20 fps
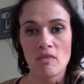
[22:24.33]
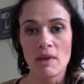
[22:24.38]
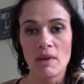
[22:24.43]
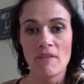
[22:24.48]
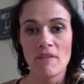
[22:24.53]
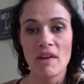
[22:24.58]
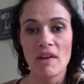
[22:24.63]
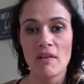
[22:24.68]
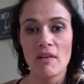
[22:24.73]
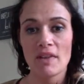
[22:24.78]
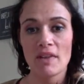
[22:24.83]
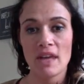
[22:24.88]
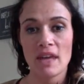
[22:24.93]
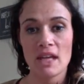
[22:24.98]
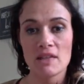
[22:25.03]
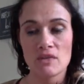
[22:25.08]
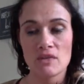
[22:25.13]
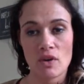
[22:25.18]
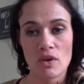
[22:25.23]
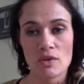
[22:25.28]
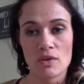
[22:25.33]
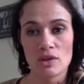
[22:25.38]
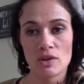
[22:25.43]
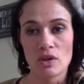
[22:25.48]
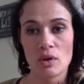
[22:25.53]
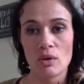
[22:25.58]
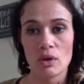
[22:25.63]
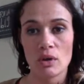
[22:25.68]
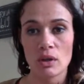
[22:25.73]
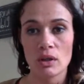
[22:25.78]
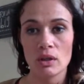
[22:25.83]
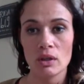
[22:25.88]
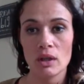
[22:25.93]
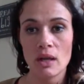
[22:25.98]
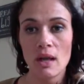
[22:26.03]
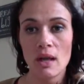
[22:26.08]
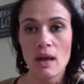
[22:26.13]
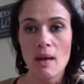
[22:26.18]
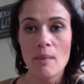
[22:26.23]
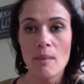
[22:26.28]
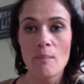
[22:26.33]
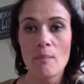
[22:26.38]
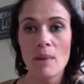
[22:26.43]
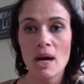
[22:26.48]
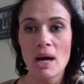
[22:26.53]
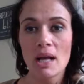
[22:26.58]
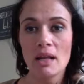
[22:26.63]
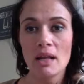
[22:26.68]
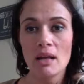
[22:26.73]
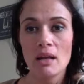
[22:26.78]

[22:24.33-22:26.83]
My favorite thing is frozen yogurt. But